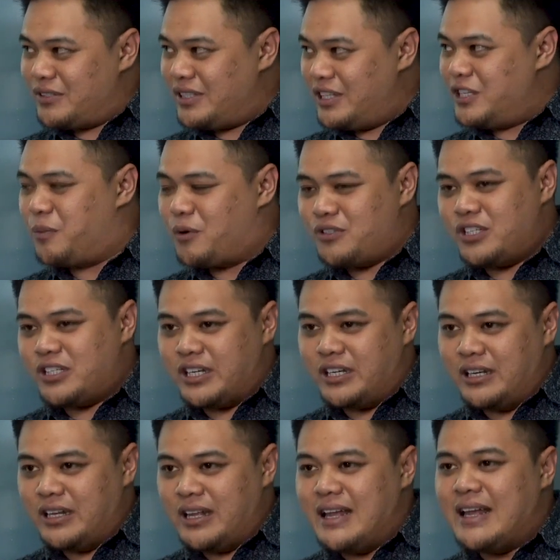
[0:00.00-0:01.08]
this
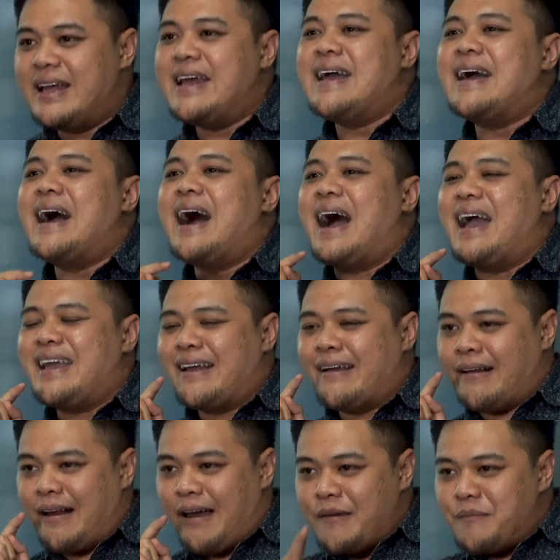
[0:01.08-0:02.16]
position. I
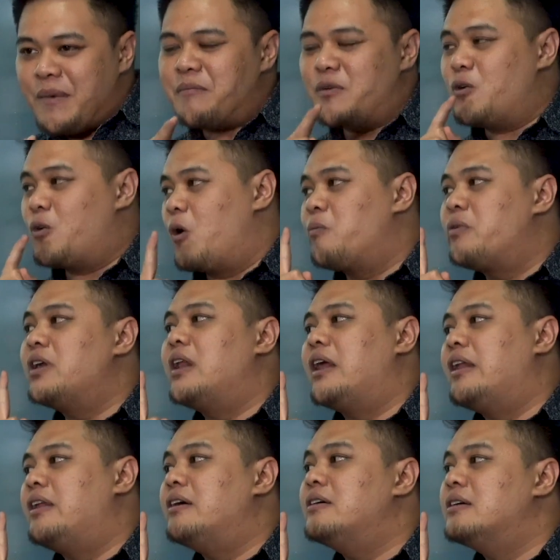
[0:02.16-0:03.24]
climb up the corporate
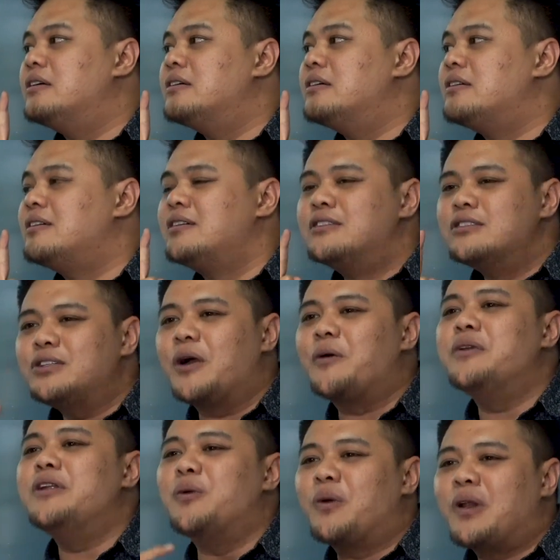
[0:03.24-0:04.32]
ladder. So I
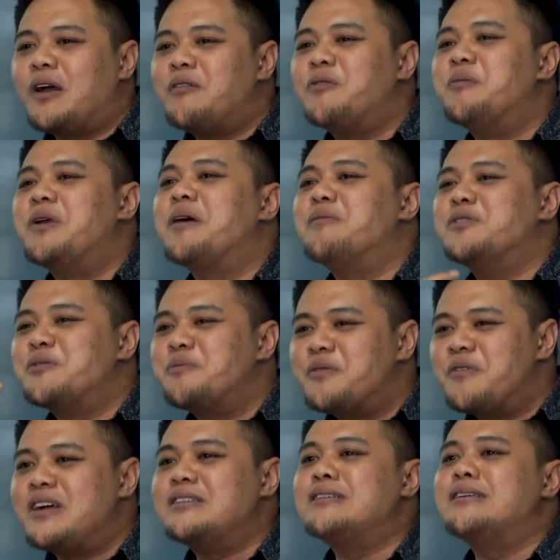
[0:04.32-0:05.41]
will need to climb to become a
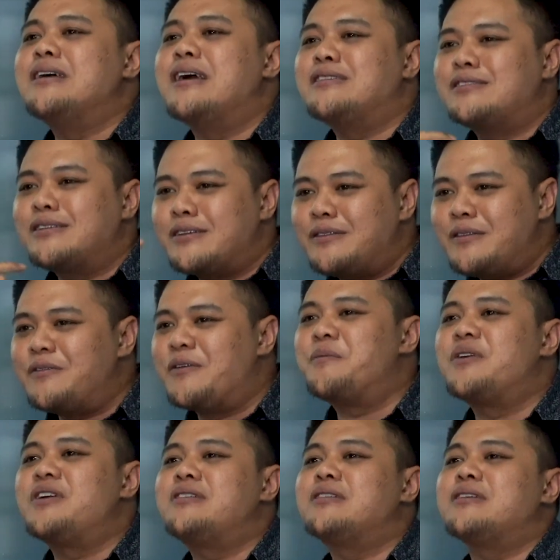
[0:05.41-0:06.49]
supervisor, executive
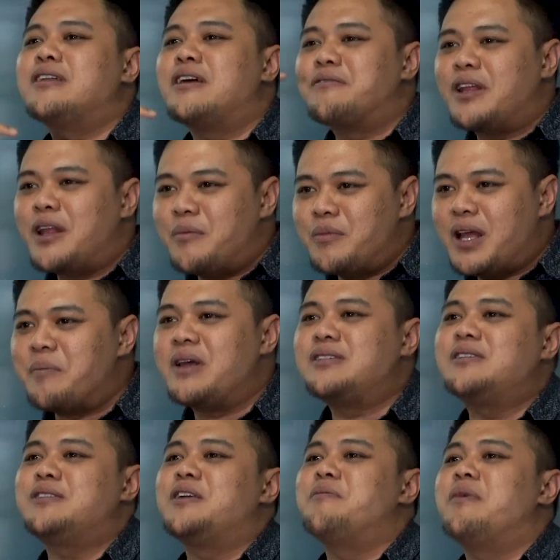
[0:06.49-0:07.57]
operation. After that, become
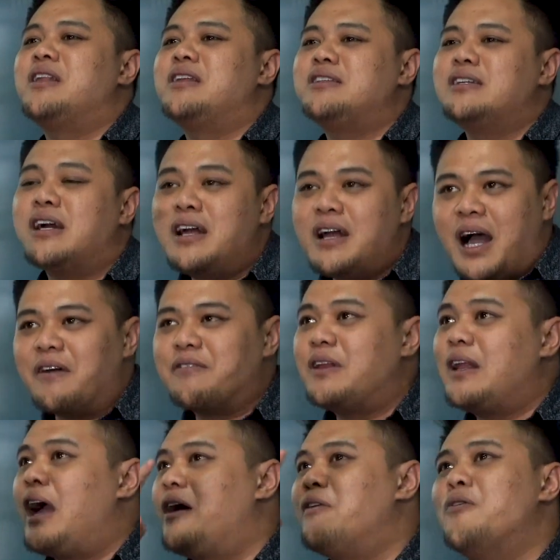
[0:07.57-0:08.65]
assistant manager. After
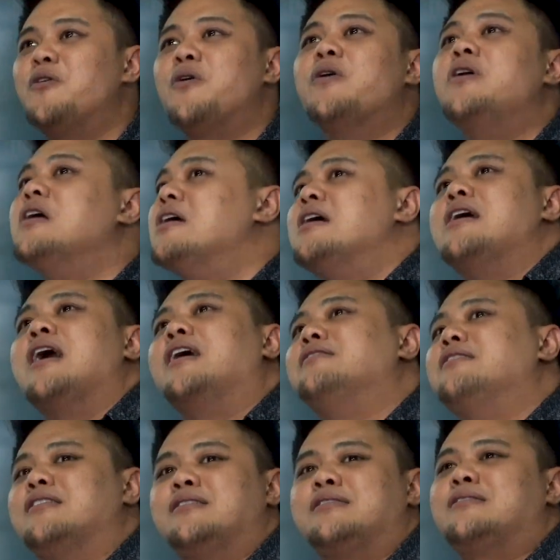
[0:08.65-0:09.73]
that, I don't know. I
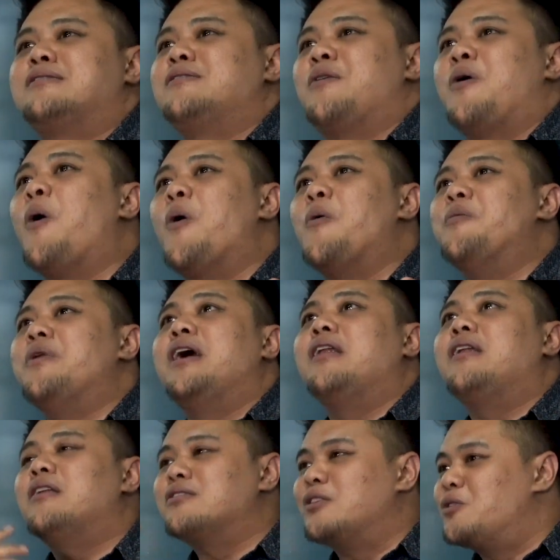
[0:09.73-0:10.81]
just hope
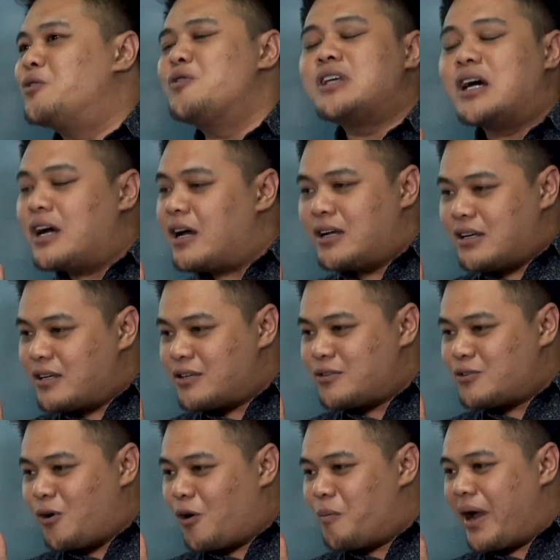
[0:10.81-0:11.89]
that Sentosa
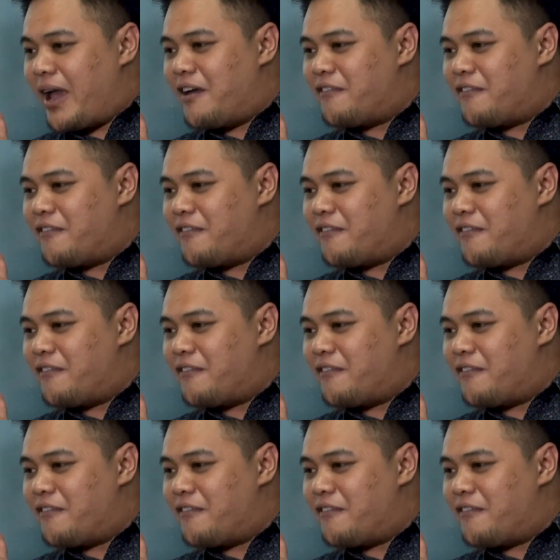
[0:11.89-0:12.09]
saw my